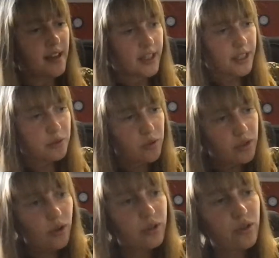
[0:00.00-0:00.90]
This was
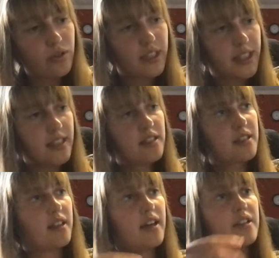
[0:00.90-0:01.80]
also released
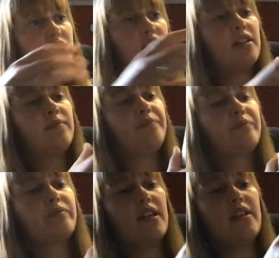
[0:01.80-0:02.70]
last year
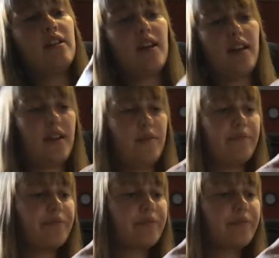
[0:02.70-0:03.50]
in